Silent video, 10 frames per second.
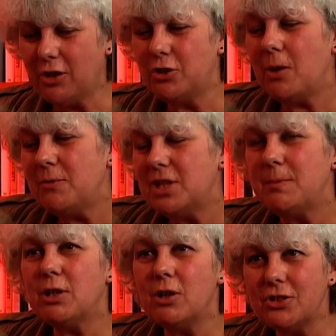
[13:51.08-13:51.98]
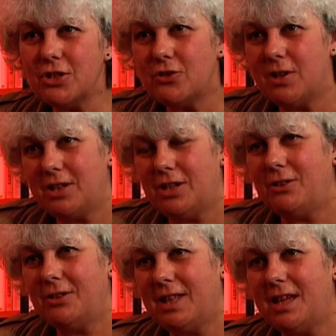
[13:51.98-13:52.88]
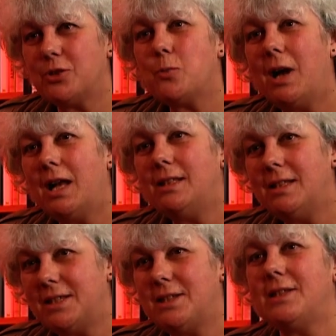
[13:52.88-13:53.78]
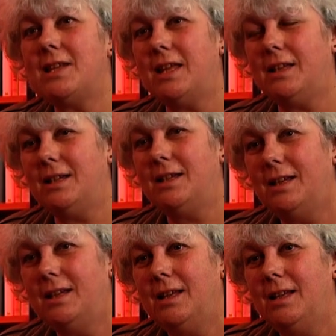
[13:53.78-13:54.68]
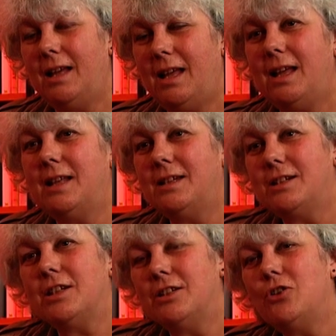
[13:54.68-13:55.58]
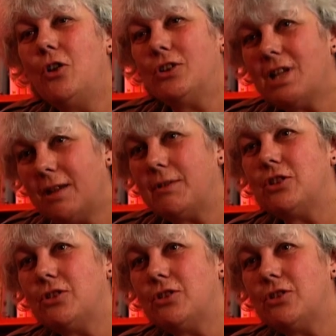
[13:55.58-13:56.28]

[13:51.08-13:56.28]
could obviously be concentrating on that while listening and not having